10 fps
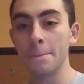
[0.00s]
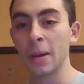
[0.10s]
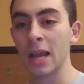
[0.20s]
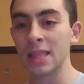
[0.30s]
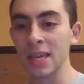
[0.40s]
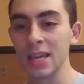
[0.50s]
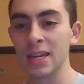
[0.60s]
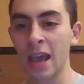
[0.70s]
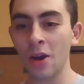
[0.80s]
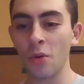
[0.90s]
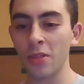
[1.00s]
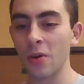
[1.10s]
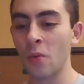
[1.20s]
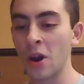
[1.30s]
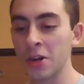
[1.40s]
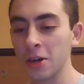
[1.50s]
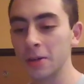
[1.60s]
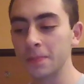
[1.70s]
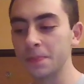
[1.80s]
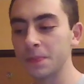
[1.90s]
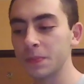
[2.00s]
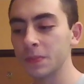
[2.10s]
But I think now with Awonder